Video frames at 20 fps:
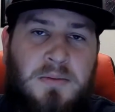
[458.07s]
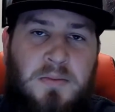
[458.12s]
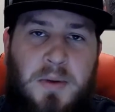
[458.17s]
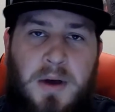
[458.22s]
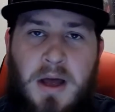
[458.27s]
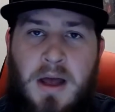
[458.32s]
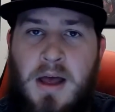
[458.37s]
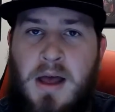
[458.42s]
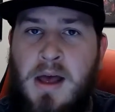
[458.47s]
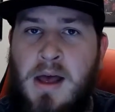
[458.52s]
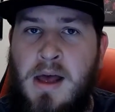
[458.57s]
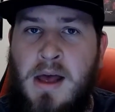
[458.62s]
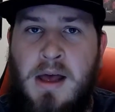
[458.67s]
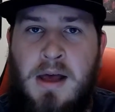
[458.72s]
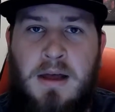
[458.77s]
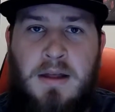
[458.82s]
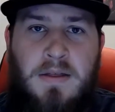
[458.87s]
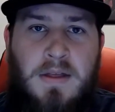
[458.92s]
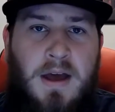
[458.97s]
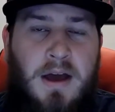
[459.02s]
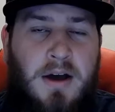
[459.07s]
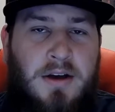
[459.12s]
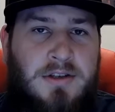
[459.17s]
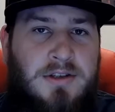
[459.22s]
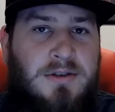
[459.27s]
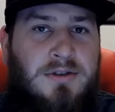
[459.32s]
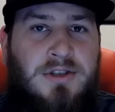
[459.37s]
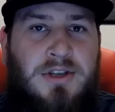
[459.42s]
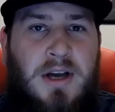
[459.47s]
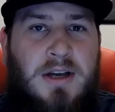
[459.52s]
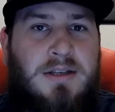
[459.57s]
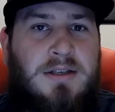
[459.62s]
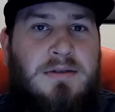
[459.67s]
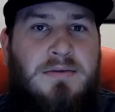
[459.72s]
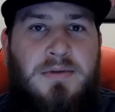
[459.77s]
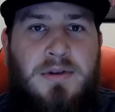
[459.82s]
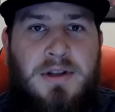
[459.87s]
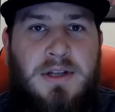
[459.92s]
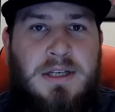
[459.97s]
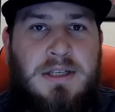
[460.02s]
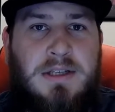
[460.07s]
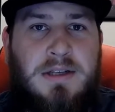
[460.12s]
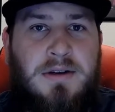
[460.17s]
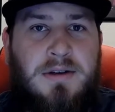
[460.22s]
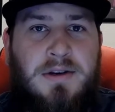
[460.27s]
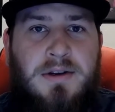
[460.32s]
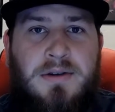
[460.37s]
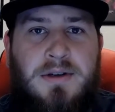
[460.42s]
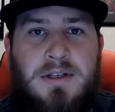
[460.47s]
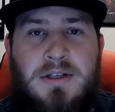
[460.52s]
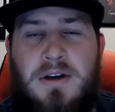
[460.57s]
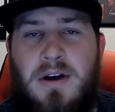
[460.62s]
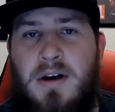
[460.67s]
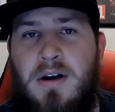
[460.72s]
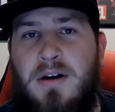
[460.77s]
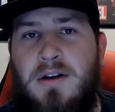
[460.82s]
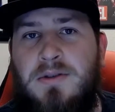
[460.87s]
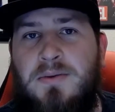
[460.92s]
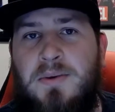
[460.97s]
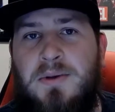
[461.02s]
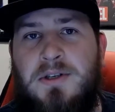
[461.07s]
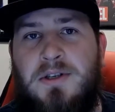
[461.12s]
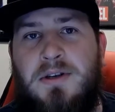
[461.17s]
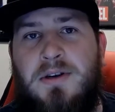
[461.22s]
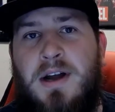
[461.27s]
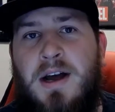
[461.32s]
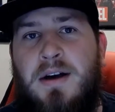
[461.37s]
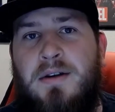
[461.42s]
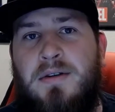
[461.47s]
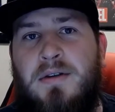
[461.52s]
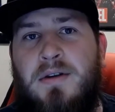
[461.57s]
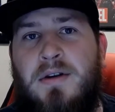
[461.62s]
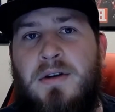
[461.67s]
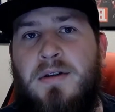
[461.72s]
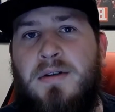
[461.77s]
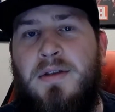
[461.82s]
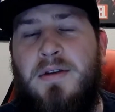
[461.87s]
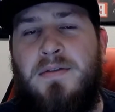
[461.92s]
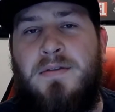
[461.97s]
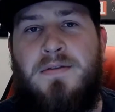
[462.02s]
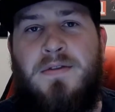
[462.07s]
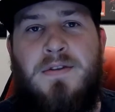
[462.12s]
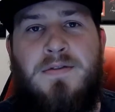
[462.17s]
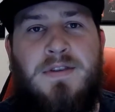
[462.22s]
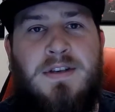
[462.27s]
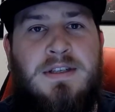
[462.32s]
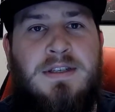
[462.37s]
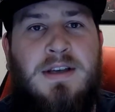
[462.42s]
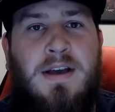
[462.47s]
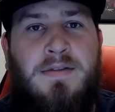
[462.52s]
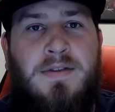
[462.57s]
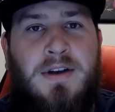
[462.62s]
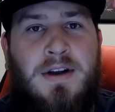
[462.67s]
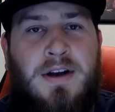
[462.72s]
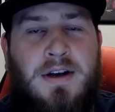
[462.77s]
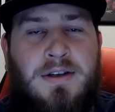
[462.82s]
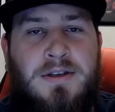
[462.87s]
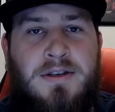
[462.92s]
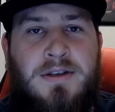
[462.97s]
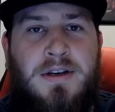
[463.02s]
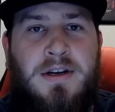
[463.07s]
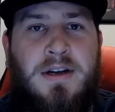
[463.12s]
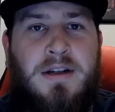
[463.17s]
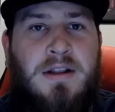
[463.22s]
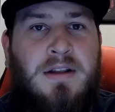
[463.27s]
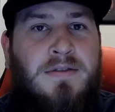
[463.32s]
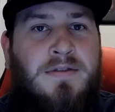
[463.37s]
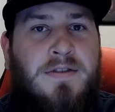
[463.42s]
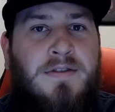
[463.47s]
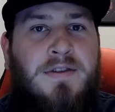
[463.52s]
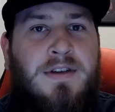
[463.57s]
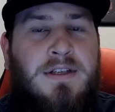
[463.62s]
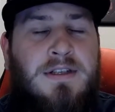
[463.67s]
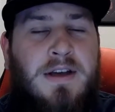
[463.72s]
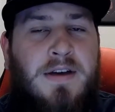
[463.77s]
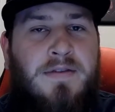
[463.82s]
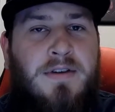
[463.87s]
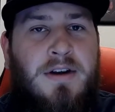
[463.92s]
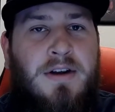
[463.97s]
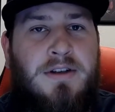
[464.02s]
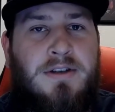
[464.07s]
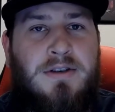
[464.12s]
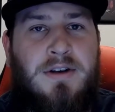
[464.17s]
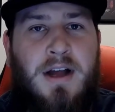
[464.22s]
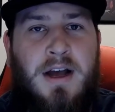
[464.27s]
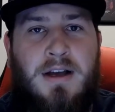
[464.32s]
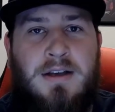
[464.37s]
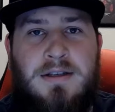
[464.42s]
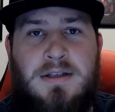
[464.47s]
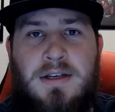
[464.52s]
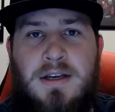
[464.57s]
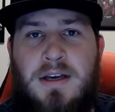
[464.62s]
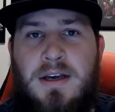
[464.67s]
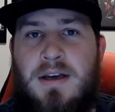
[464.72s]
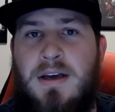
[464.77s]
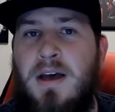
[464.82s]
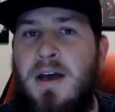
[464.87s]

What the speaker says: But they also just released their newest cards, which are now called the 5700 and the 5700 XT.